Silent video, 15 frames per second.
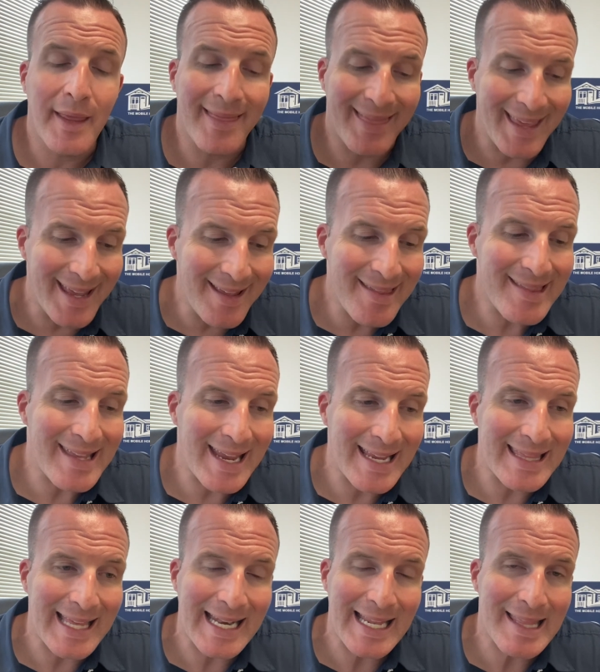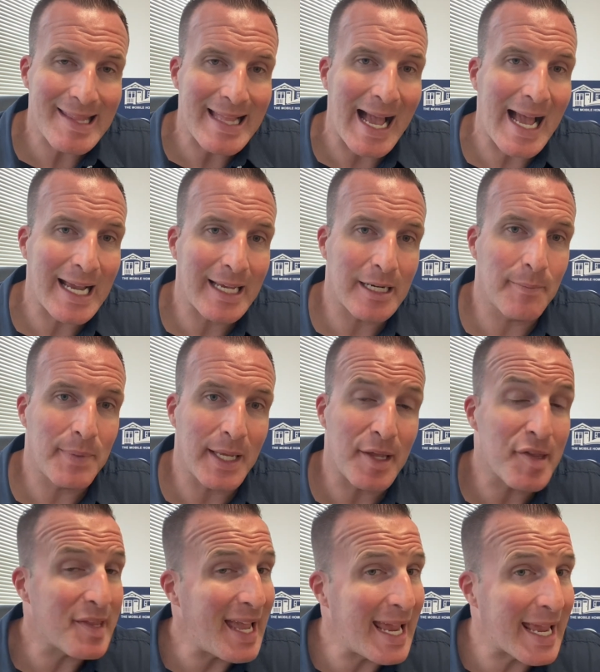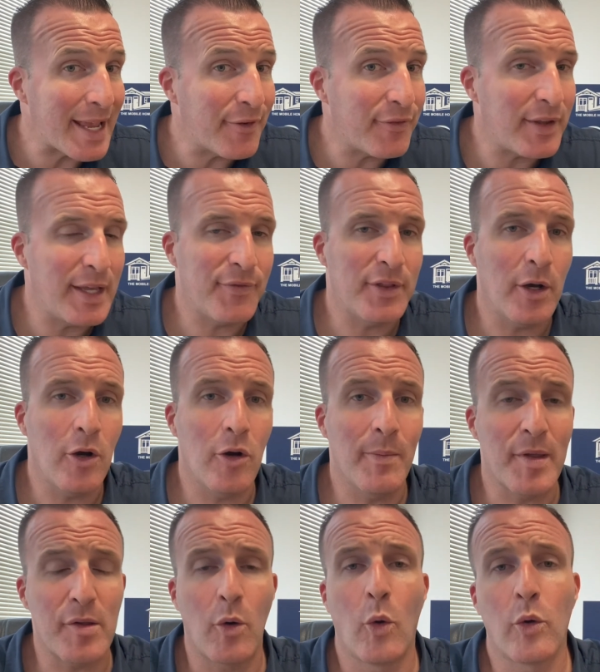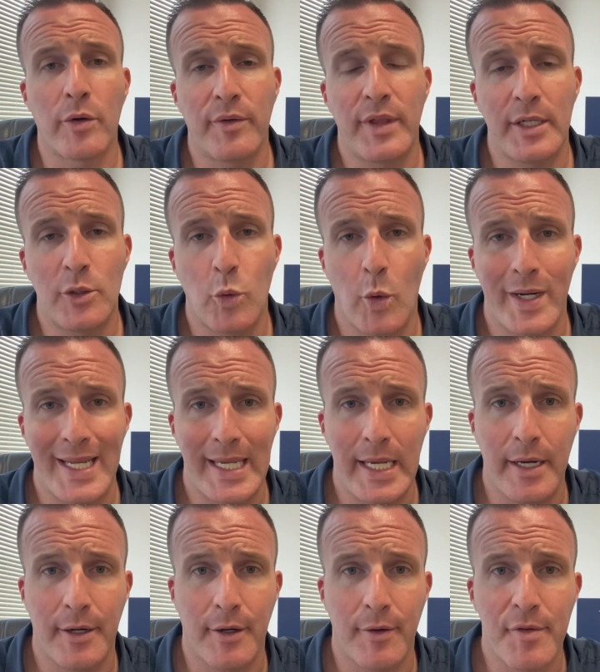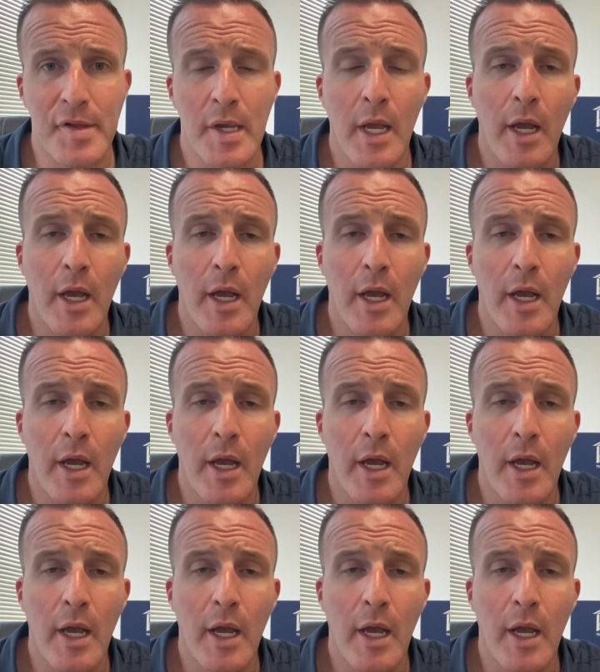they state that it's not going to be safe if the home is older than 20 years